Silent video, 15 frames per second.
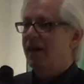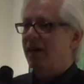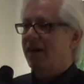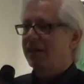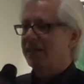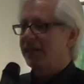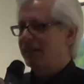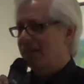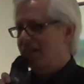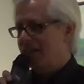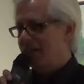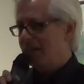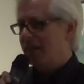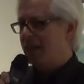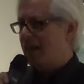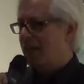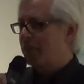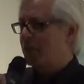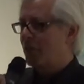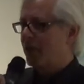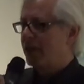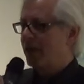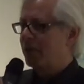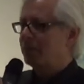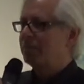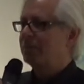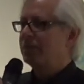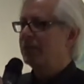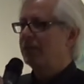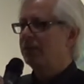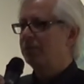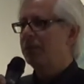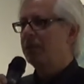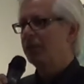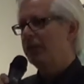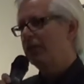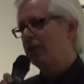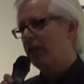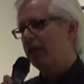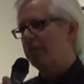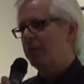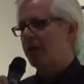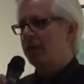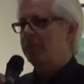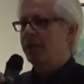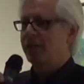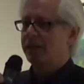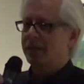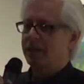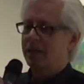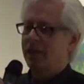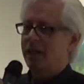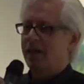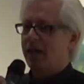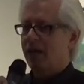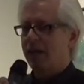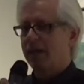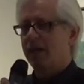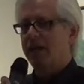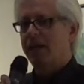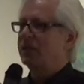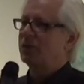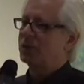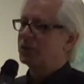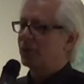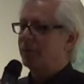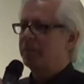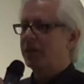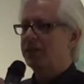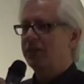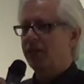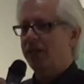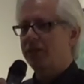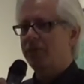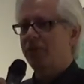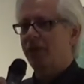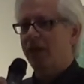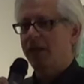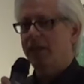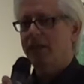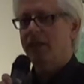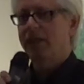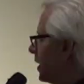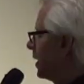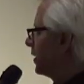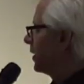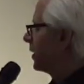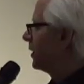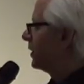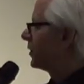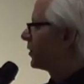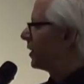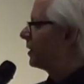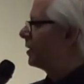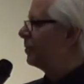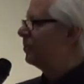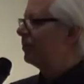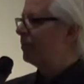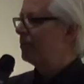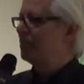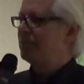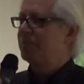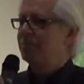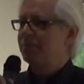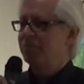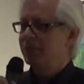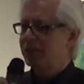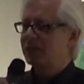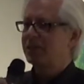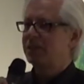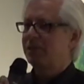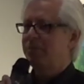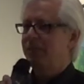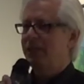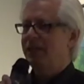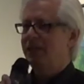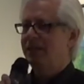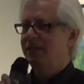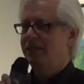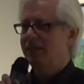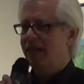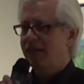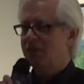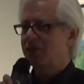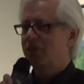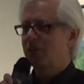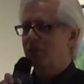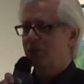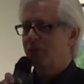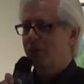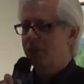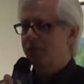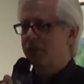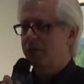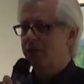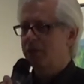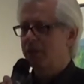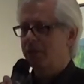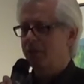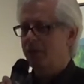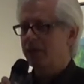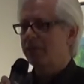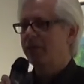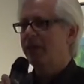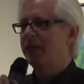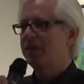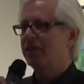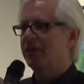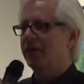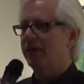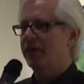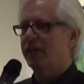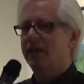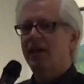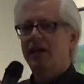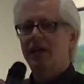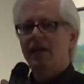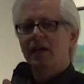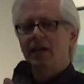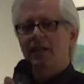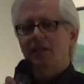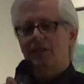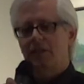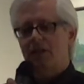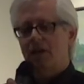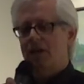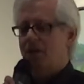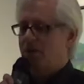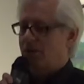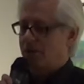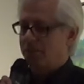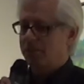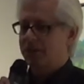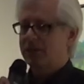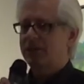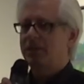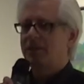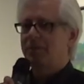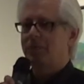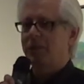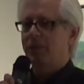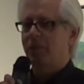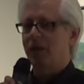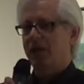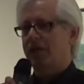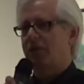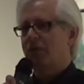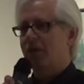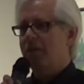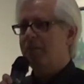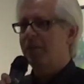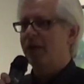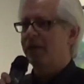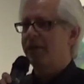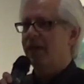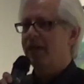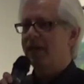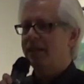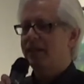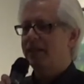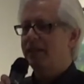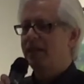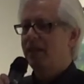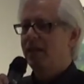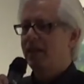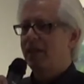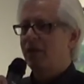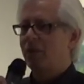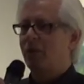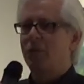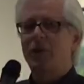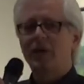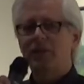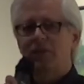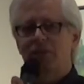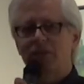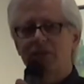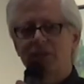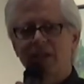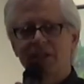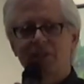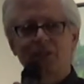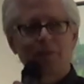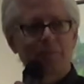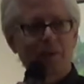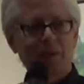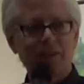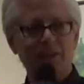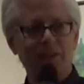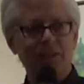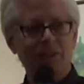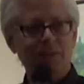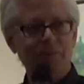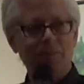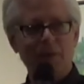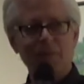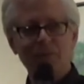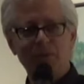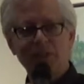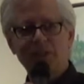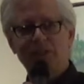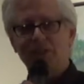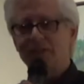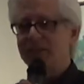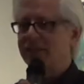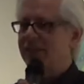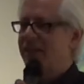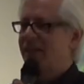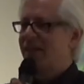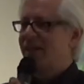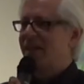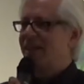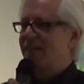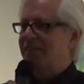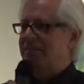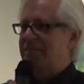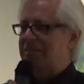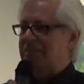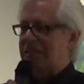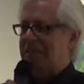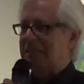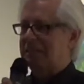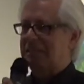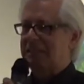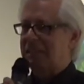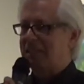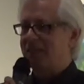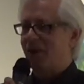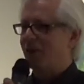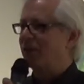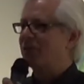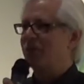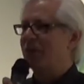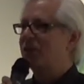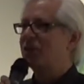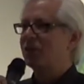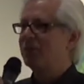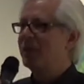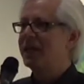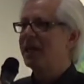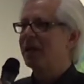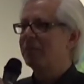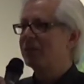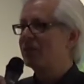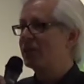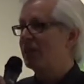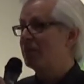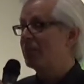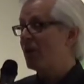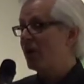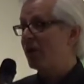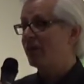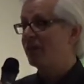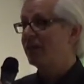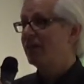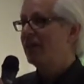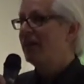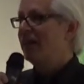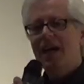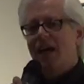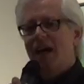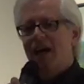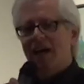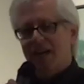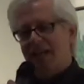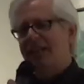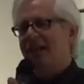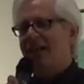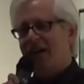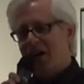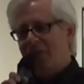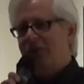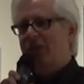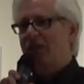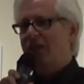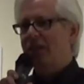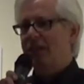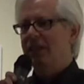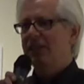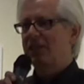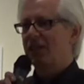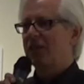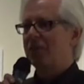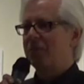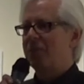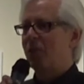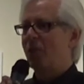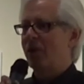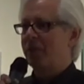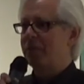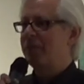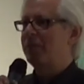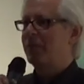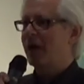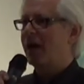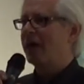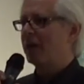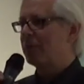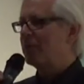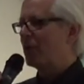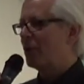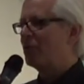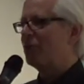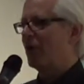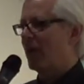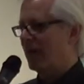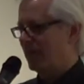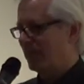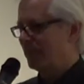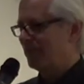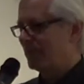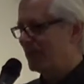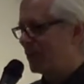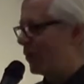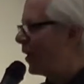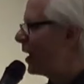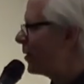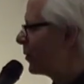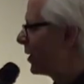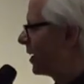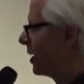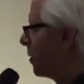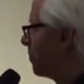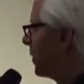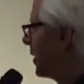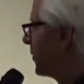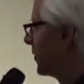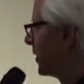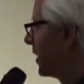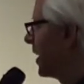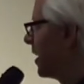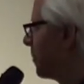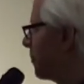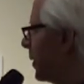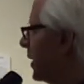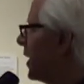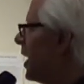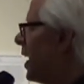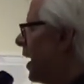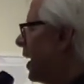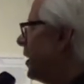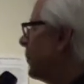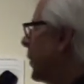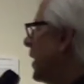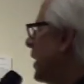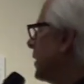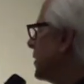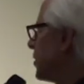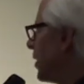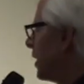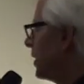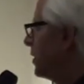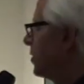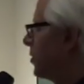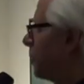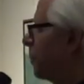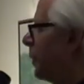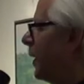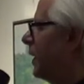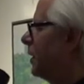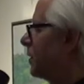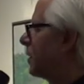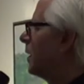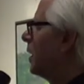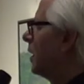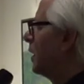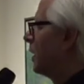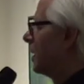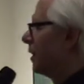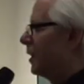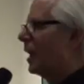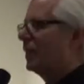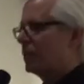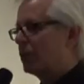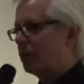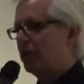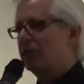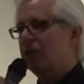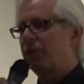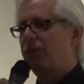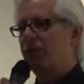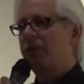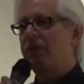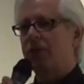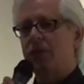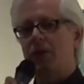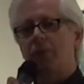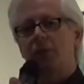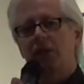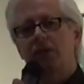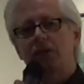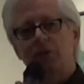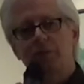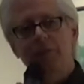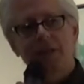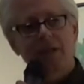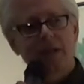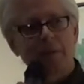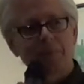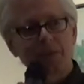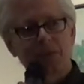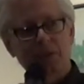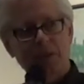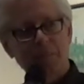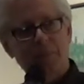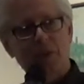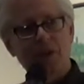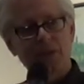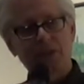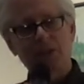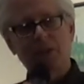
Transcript: uh, they, they, they, named one out between Santa Barbara and LA, and there was one by Santa Fe, and then they said the Mississippi National River and Recreation Area. And I said, oh, the Mississippi. Well, I grew up on that, and well, where is this national park? Is it Memphis or? They said, no, it runs through Minneapolis, St. Paul. And I thought, obviously, it needs a little more higher profile, so I will help out with that. But anyway, I decided to paint that stretch of river that runs through Minneapolis, St. Paul. It's a